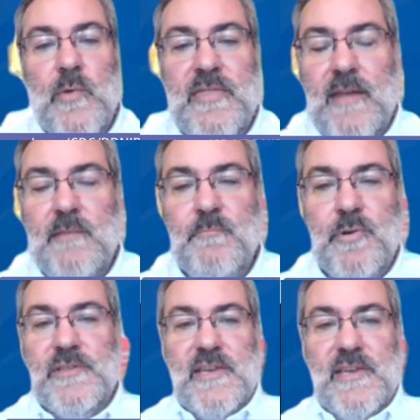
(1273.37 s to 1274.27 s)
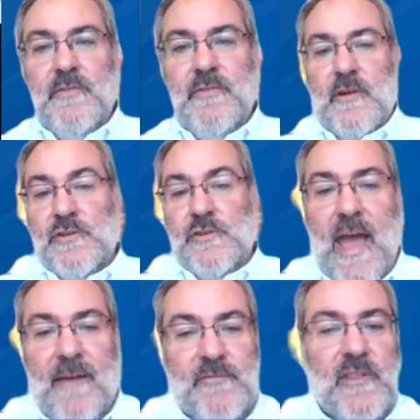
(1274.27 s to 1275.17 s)
We then put together a
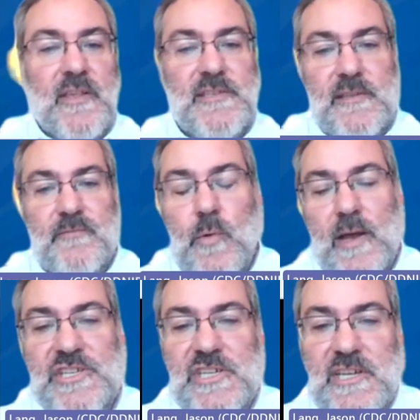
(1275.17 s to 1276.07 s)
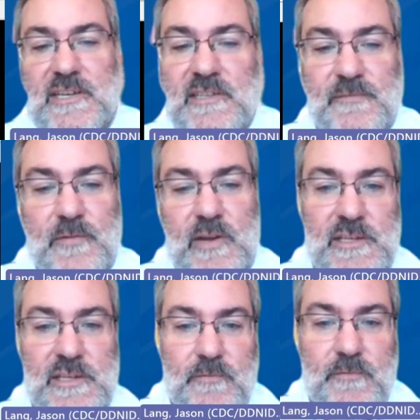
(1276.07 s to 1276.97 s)
draft list of questions for
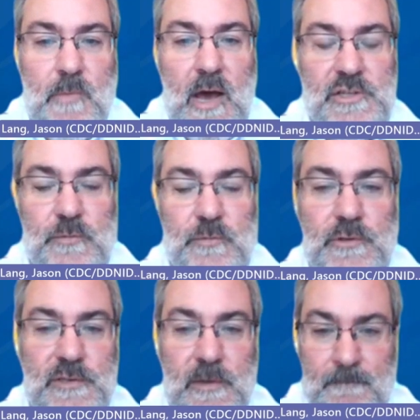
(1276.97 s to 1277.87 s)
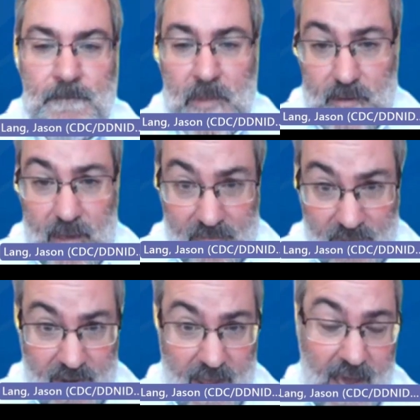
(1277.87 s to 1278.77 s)
each of the modules and
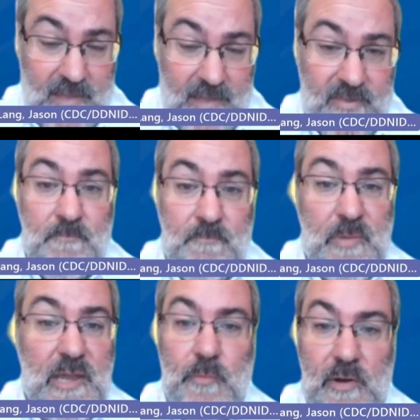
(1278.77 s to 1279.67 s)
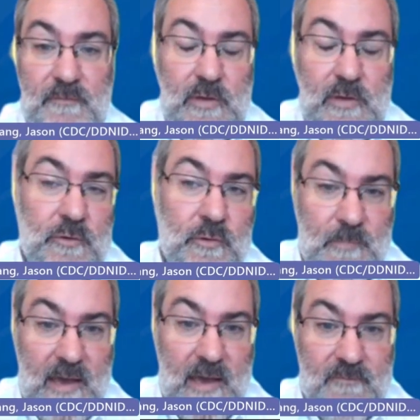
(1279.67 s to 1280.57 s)
then had them peer
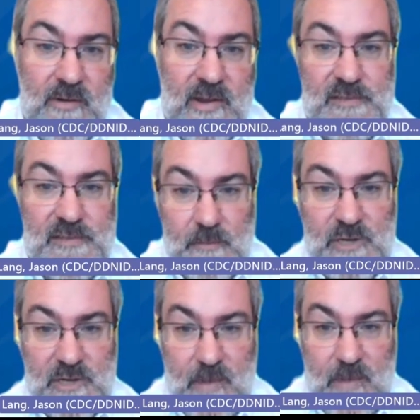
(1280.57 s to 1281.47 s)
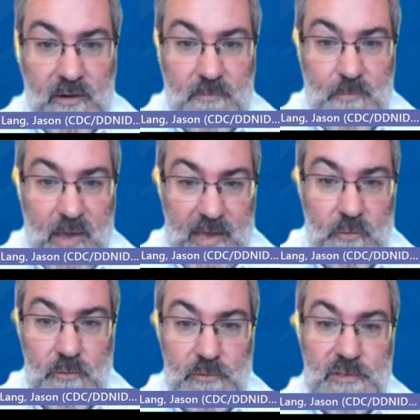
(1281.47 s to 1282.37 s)
reviewed by various subject matter
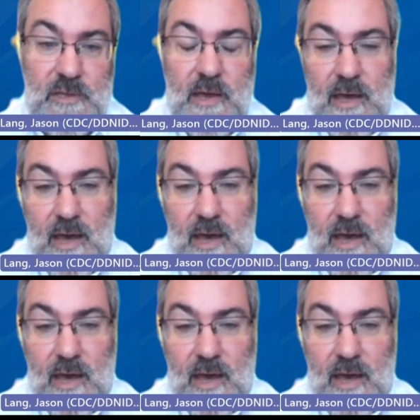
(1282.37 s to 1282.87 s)
panels